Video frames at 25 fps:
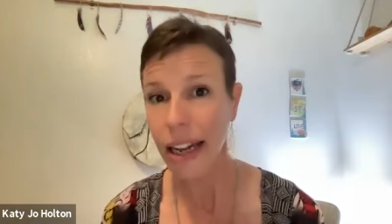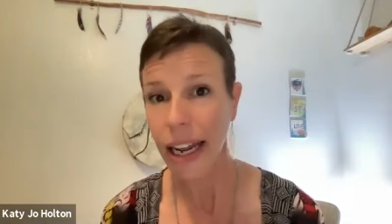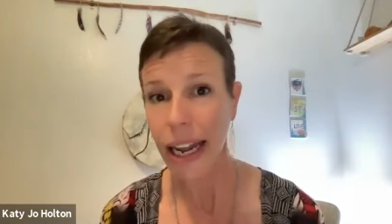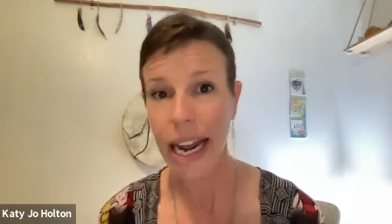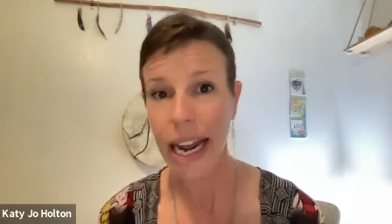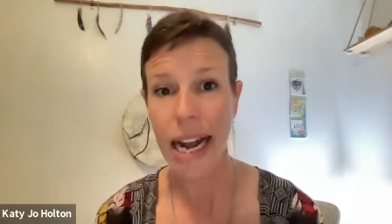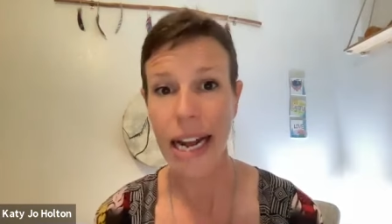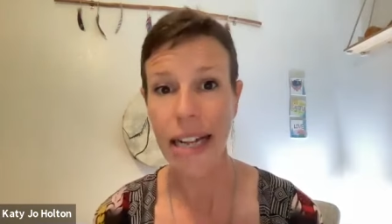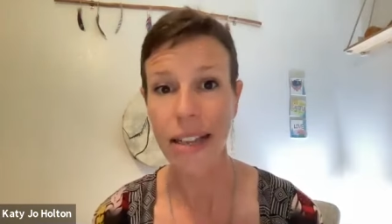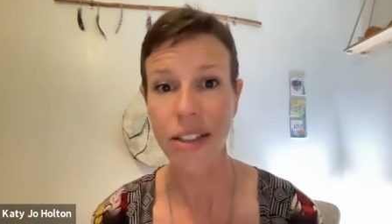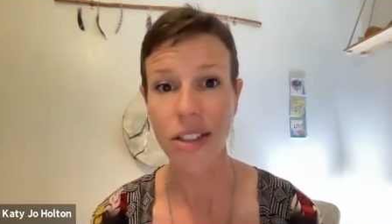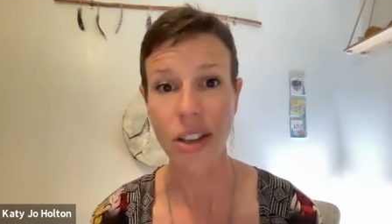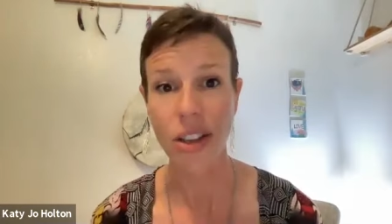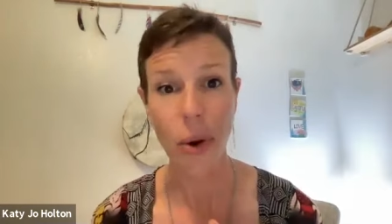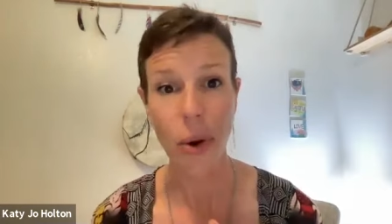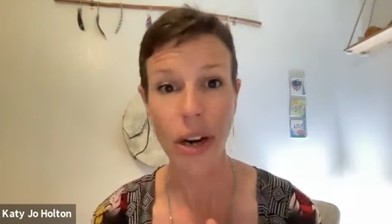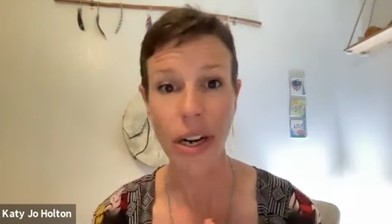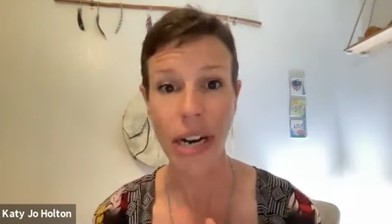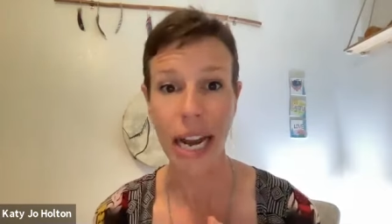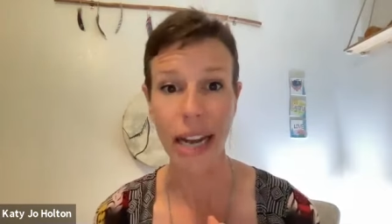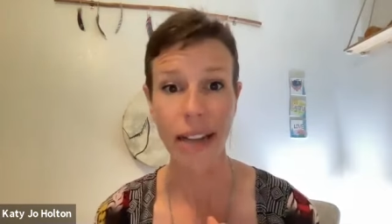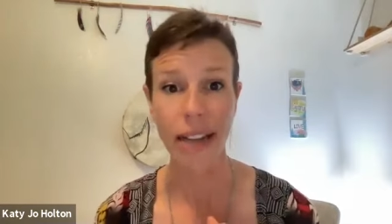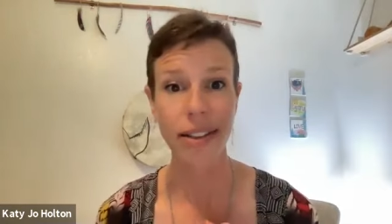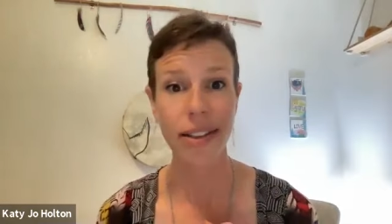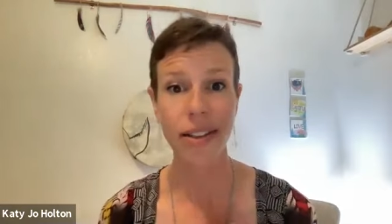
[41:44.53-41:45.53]
and so our
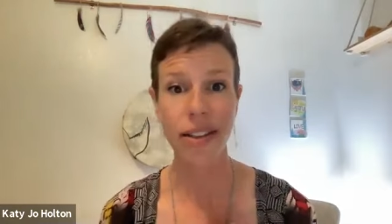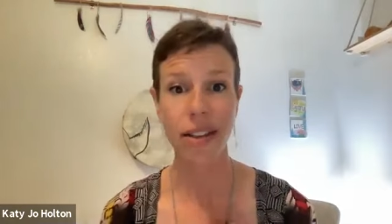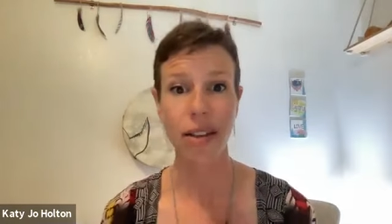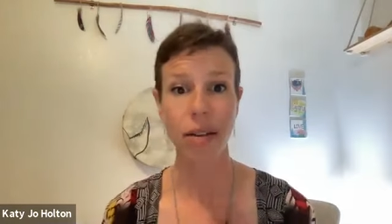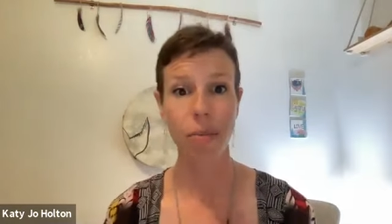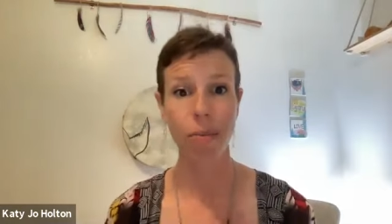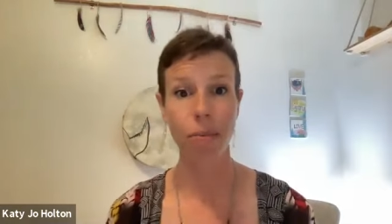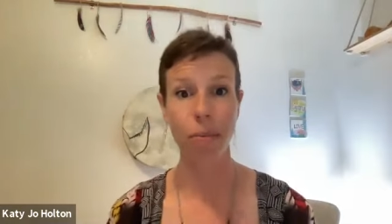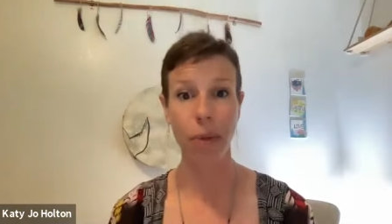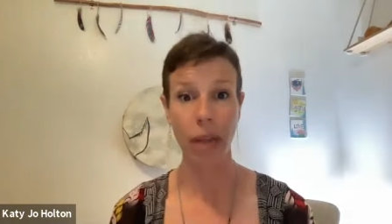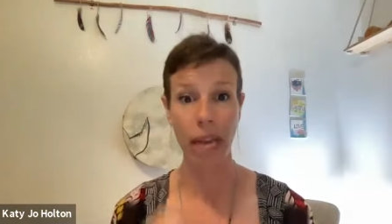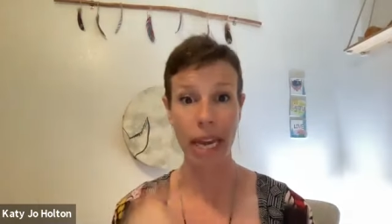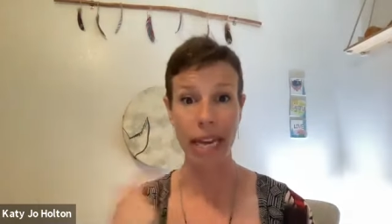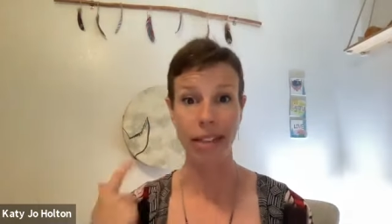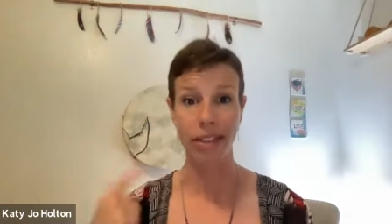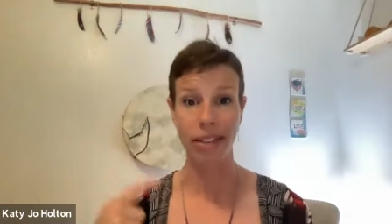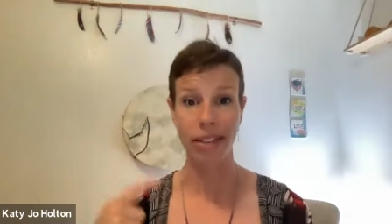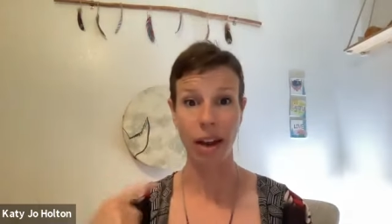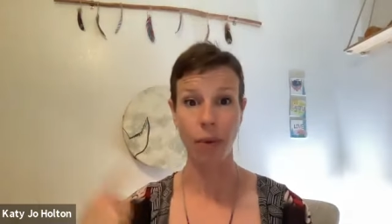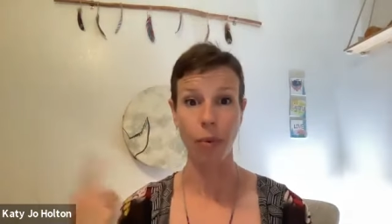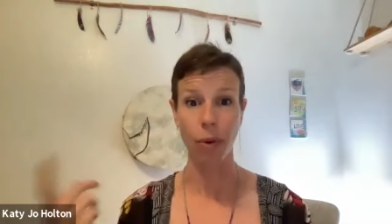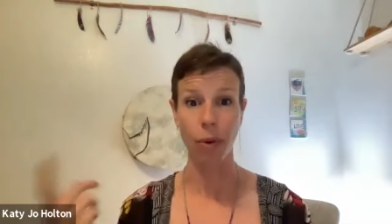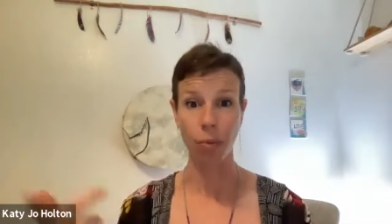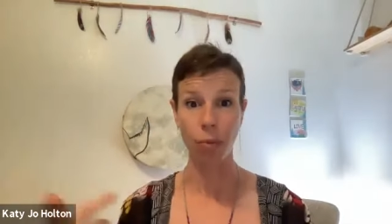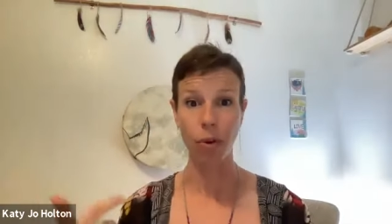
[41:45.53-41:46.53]
next place
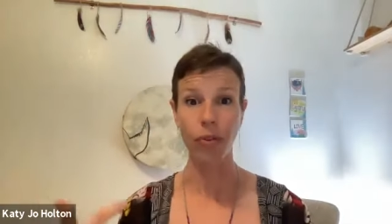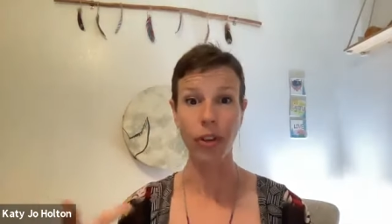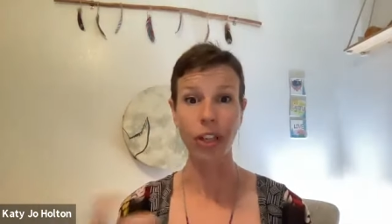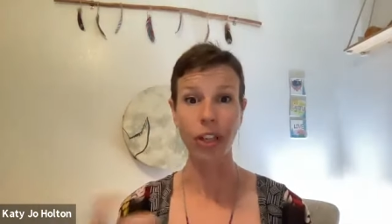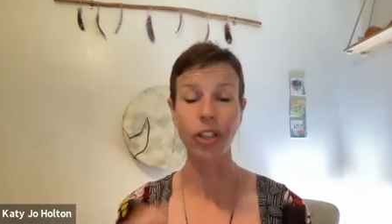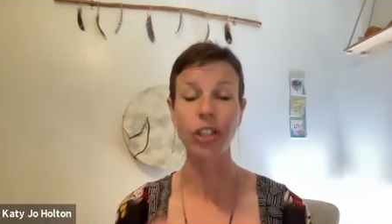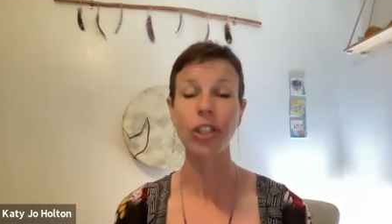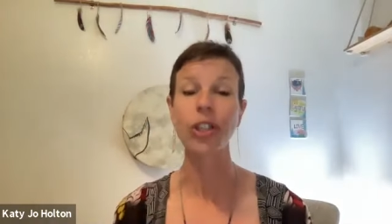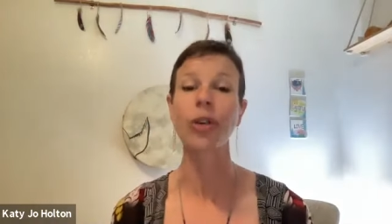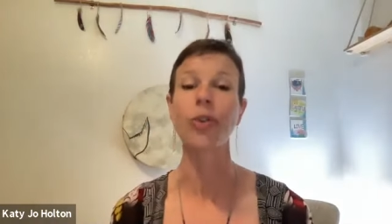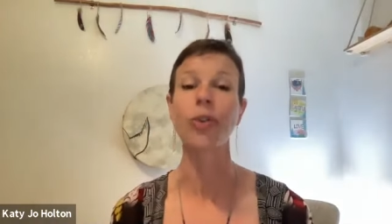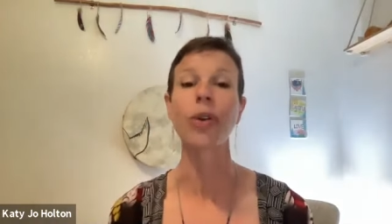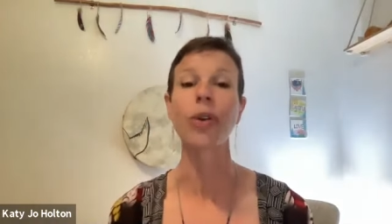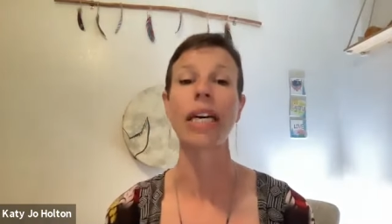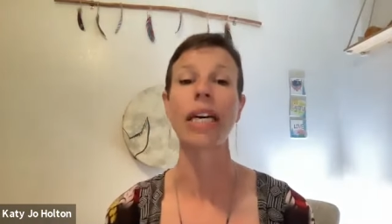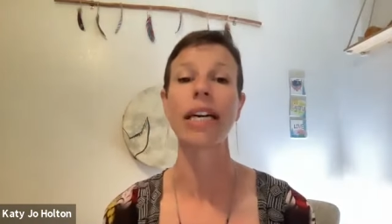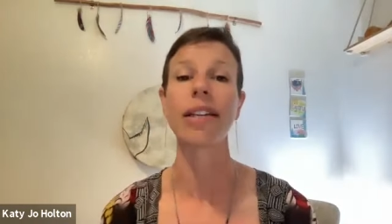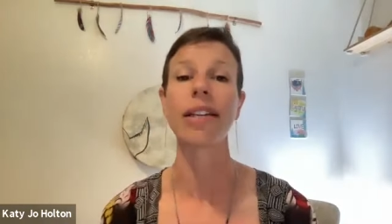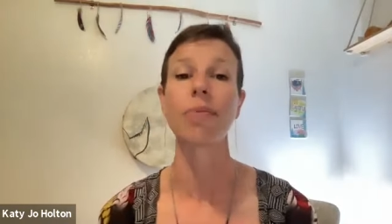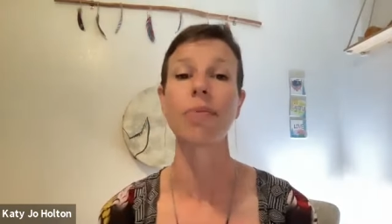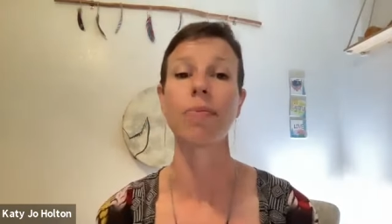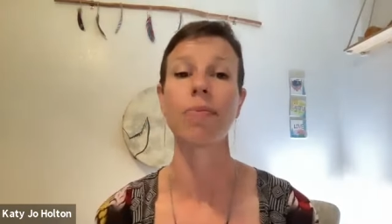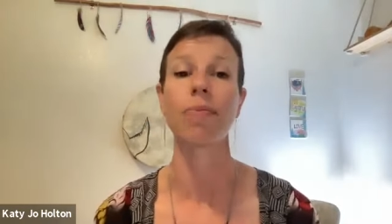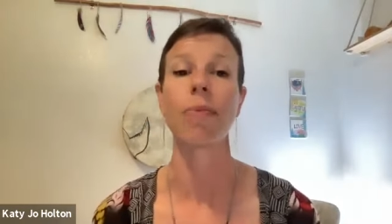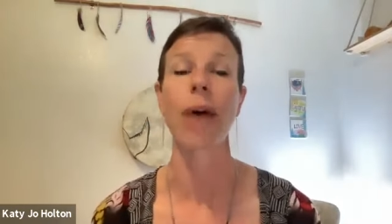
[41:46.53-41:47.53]
that we're moving to
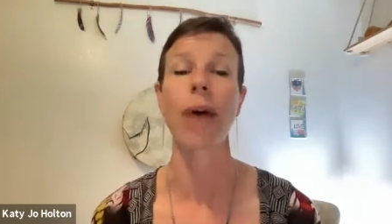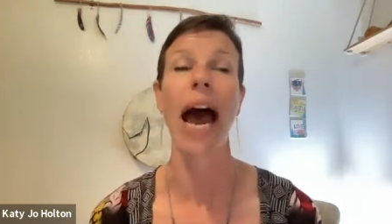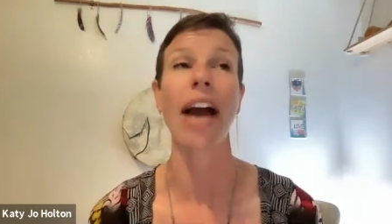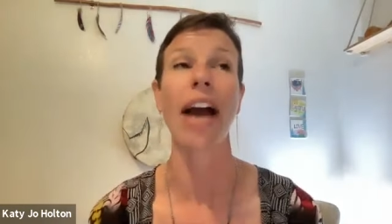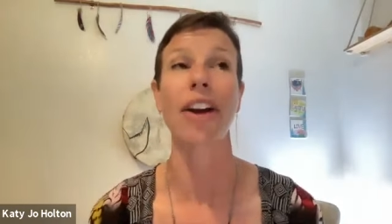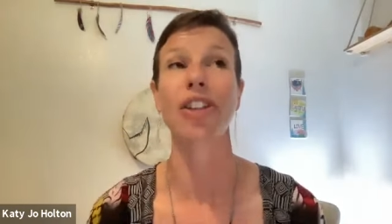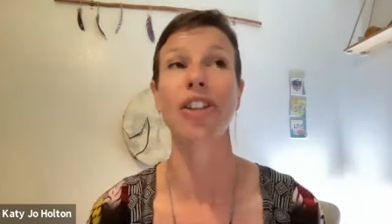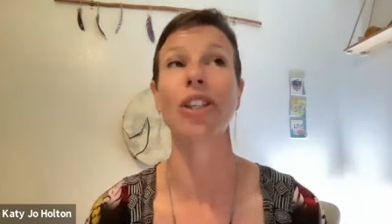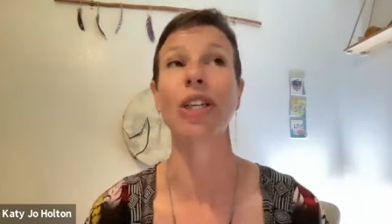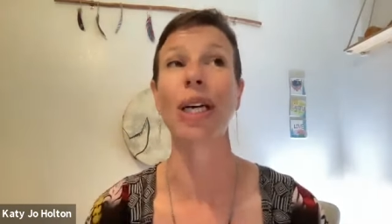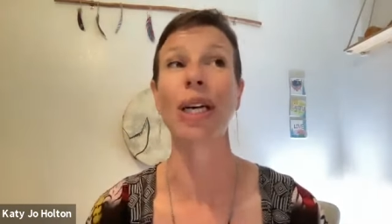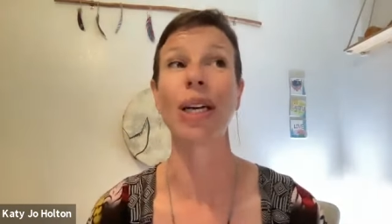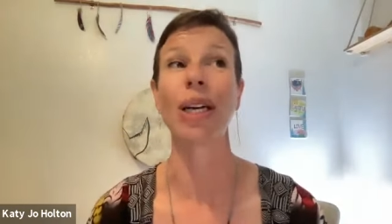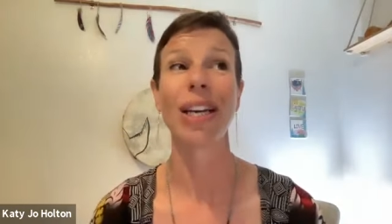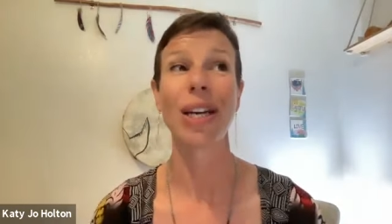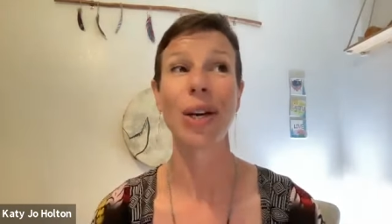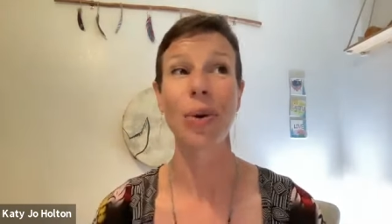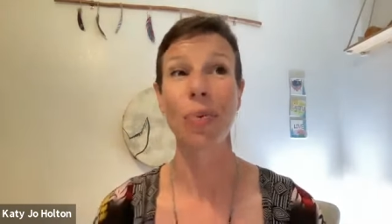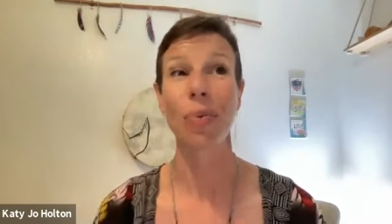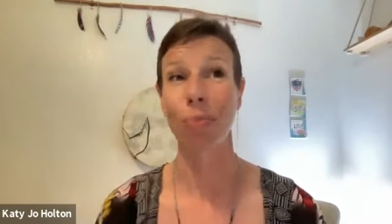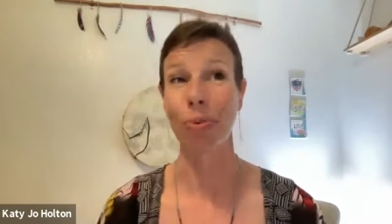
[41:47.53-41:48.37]
is actually